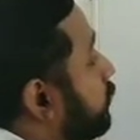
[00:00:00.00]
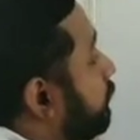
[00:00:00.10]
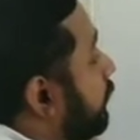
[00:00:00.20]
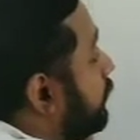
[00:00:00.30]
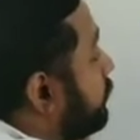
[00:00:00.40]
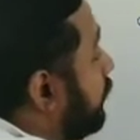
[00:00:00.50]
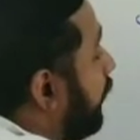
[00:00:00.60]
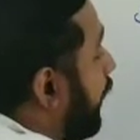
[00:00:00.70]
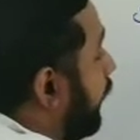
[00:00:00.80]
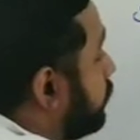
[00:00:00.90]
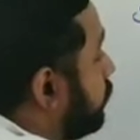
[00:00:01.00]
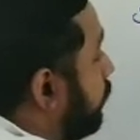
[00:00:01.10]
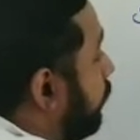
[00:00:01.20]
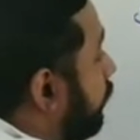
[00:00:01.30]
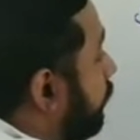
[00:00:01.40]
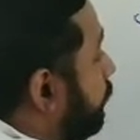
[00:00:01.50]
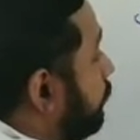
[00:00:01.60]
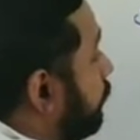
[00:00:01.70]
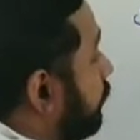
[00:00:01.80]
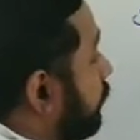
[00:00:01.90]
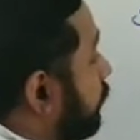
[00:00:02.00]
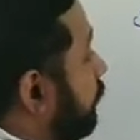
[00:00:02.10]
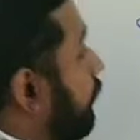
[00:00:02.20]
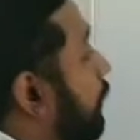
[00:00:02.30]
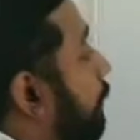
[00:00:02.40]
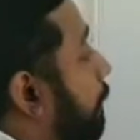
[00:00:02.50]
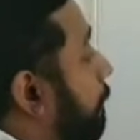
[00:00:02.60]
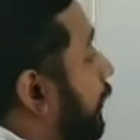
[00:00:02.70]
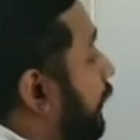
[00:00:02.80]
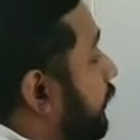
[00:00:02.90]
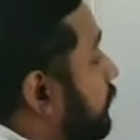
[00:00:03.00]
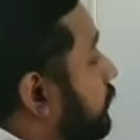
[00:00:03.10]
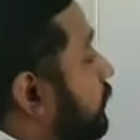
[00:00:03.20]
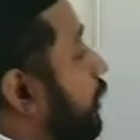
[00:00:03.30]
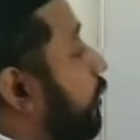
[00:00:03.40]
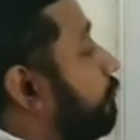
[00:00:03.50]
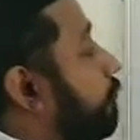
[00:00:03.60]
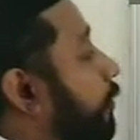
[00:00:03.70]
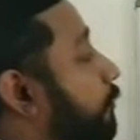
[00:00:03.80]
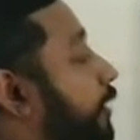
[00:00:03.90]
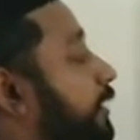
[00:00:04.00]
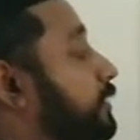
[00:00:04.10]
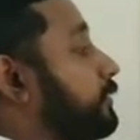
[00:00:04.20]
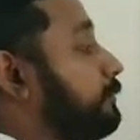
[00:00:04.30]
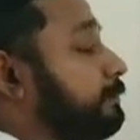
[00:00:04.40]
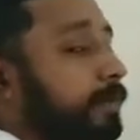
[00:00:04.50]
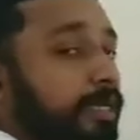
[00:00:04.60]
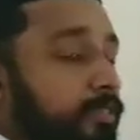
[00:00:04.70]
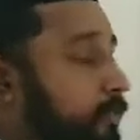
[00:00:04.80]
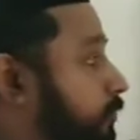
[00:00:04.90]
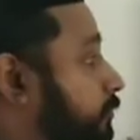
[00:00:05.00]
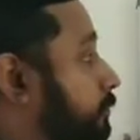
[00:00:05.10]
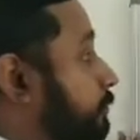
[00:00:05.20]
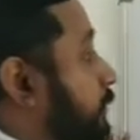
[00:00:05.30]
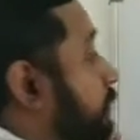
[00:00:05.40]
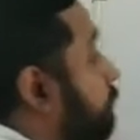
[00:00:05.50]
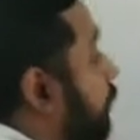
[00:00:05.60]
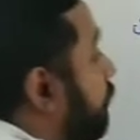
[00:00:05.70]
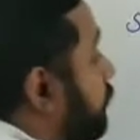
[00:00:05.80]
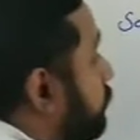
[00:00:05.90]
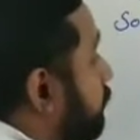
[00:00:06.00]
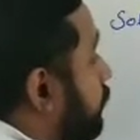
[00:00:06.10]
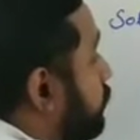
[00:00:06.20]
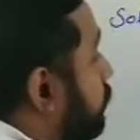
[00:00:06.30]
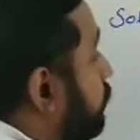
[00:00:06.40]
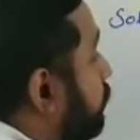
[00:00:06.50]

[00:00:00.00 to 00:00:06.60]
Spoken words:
2 means x square minus 5x by 2 means 5x by 2,